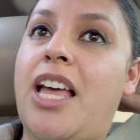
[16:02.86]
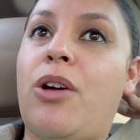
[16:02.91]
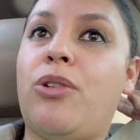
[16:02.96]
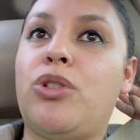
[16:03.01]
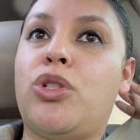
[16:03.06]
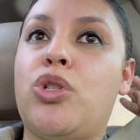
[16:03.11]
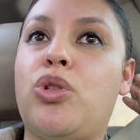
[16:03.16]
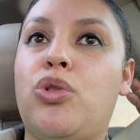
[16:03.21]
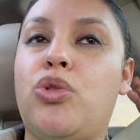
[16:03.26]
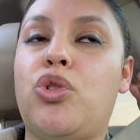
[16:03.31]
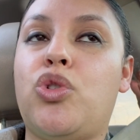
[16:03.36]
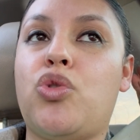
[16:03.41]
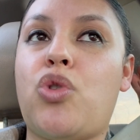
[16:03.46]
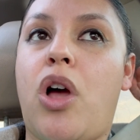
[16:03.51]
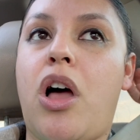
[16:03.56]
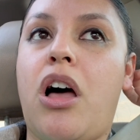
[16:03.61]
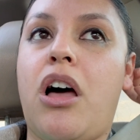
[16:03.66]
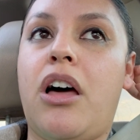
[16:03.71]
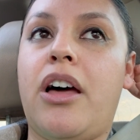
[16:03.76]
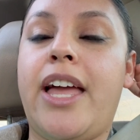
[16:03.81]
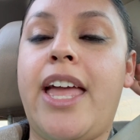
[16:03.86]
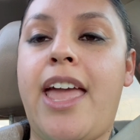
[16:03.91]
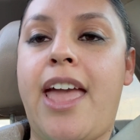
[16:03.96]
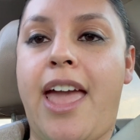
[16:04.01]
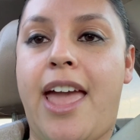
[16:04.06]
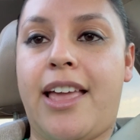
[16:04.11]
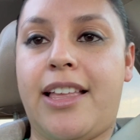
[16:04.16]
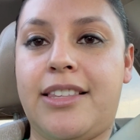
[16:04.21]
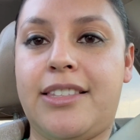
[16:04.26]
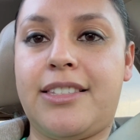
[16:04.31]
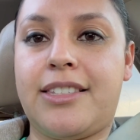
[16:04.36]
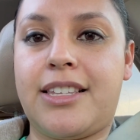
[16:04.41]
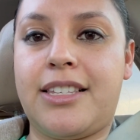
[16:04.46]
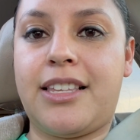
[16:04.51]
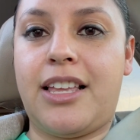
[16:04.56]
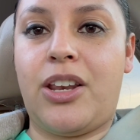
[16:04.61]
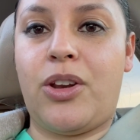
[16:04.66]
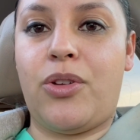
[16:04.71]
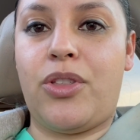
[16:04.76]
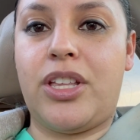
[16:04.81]
to draw hands because
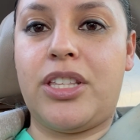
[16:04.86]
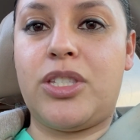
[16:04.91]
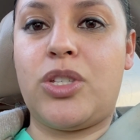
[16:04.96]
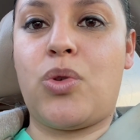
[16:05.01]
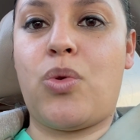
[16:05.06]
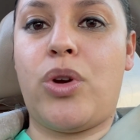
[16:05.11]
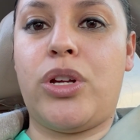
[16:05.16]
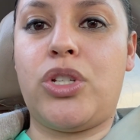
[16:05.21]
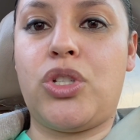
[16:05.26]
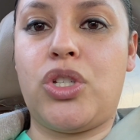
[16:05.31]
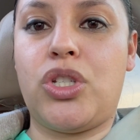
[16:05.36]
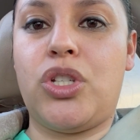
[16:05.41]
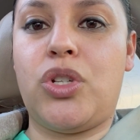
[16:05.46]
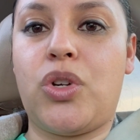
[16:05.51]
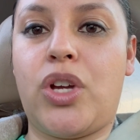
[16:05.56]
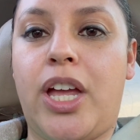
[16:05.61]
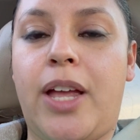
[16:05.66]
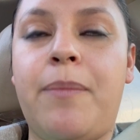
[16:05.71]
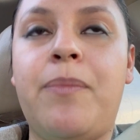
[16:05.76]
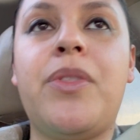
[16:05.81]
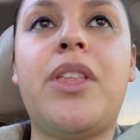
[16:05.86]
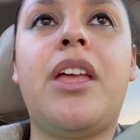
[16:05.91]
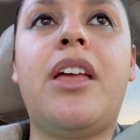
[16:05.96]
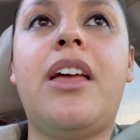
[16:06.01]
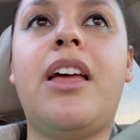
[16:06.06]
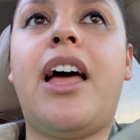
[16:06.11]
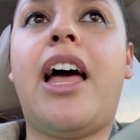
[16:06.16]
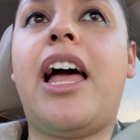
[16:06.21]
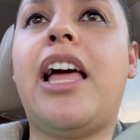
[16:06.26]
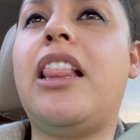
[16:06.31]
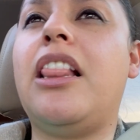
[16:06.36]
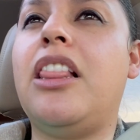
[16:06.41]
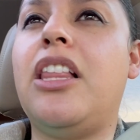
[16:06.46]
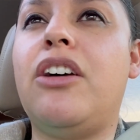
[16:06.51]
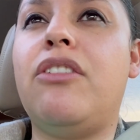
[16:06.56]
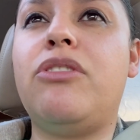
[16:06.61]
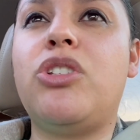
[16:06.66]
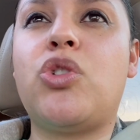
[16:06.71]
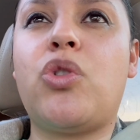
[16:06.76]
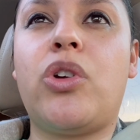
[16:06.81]
I know that's a question. Okay, I
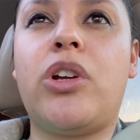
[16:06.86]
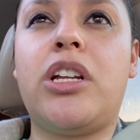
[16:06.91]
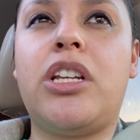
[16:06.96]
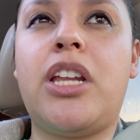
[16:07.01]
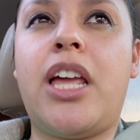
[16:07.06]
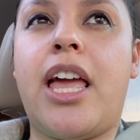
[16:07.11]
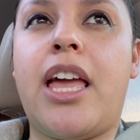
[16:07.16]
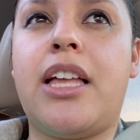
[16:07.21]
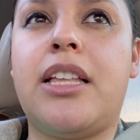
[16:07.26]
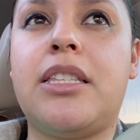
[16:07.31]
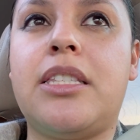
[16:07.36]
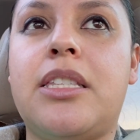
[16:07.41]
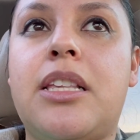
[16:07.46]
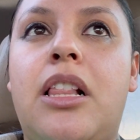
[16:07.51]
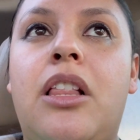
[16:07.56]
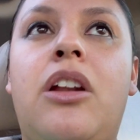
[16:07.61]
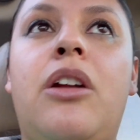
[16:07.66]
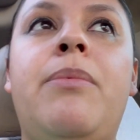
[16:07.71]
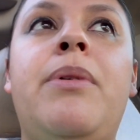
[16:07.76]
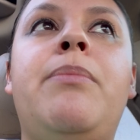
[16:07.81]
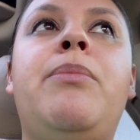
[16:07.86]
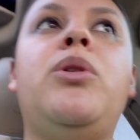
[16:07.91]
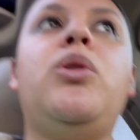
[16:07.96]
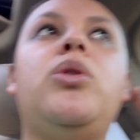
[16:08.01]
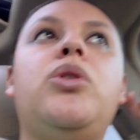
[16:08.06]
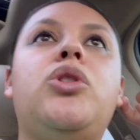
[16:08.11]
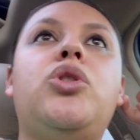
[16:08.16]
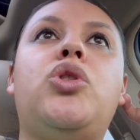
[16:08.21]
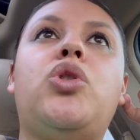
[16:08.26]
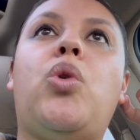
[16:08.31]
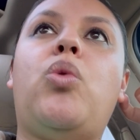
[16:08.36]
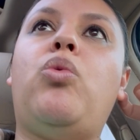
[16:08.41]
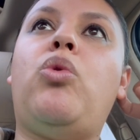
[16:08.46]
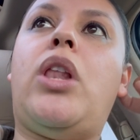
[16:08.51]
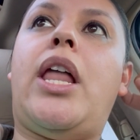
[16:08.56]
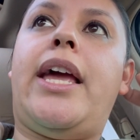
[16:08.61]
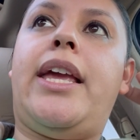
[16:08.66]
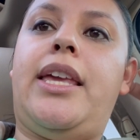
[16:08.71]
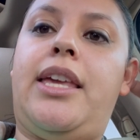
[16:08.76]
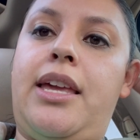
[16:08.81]
love drawing hands. A lot of people don't
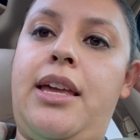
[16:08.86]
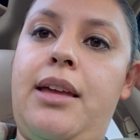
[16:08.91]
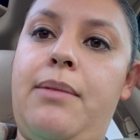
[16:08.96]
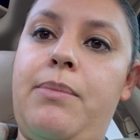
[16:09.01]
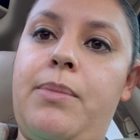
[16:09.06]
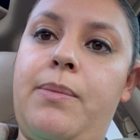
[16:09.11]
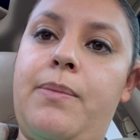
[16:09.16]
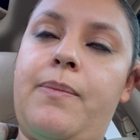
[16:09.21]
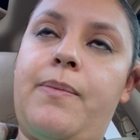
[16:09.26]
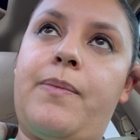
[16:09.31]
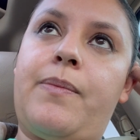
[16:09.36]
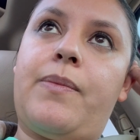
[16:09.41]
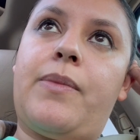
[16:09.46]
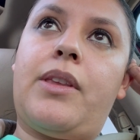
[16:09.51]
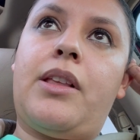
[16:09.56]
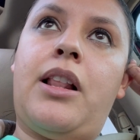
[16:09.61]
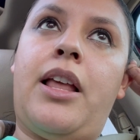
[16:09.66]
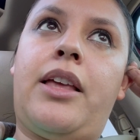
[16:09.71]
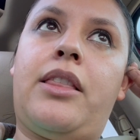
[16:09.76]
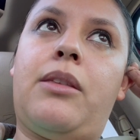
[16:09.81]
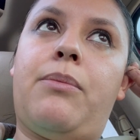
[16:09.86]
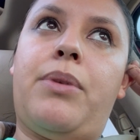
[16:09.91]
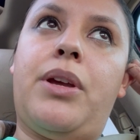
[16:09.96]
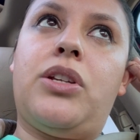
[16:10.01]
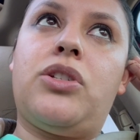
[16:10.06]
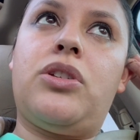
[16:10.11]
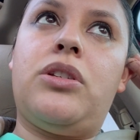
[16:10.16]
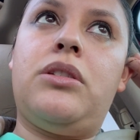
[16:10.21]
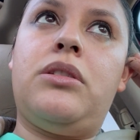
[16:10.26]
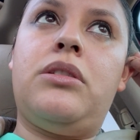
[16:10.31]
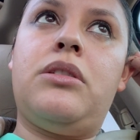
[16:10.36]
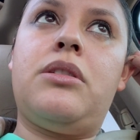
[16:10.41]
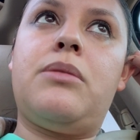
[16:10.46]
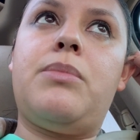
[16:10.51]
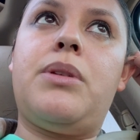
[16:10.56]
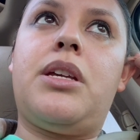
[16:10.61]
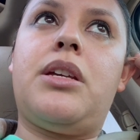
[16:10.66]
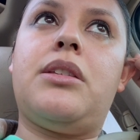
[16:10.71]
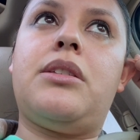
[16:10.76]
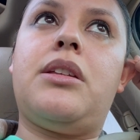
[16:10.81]
like it, like the patients,
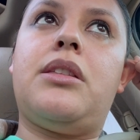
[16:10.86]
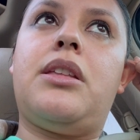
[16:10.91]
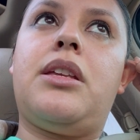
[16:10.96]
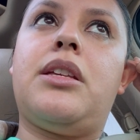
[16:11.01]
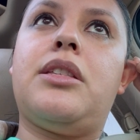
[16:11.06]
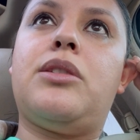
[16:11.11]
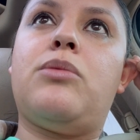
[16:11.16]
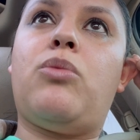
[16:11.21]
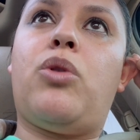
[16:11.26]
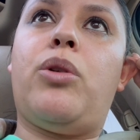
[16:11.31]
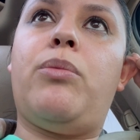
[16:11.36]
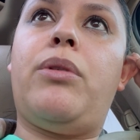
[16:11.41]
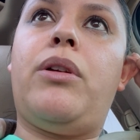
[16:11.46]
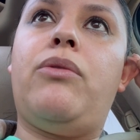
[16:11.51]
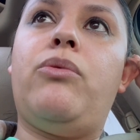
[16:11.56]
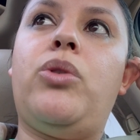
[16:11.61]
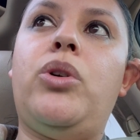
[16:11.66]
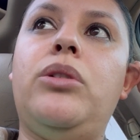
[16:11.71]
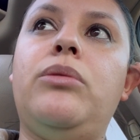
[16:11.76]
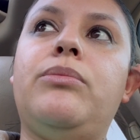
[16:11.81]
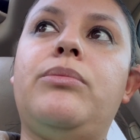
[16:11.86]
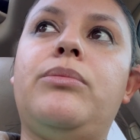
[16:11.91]
because they think it's more painful,